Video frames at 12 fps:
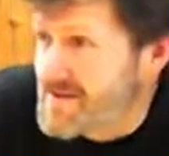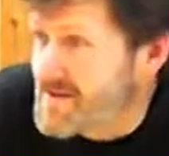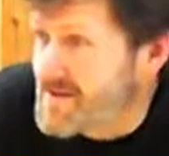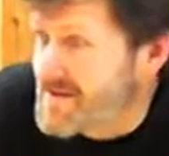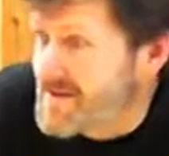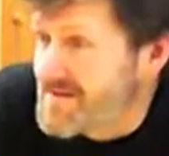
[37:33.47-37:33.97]

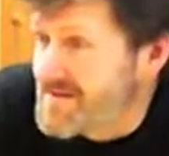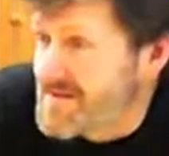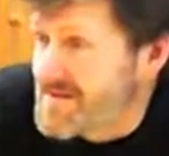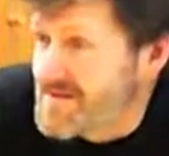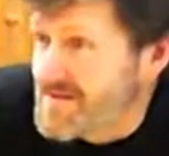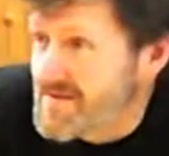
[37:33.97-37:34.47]

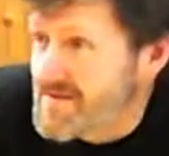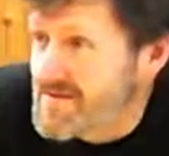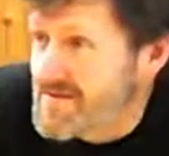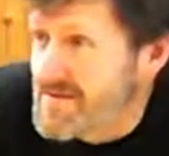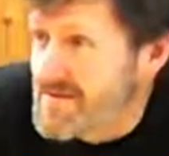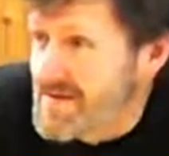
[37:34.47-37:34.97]

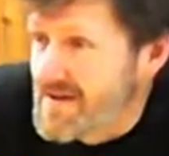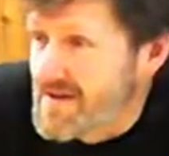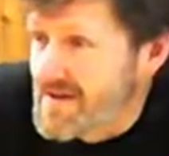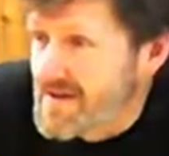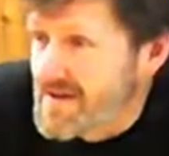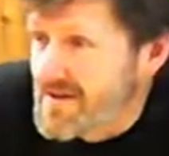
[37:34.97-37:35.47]
Nothing is said.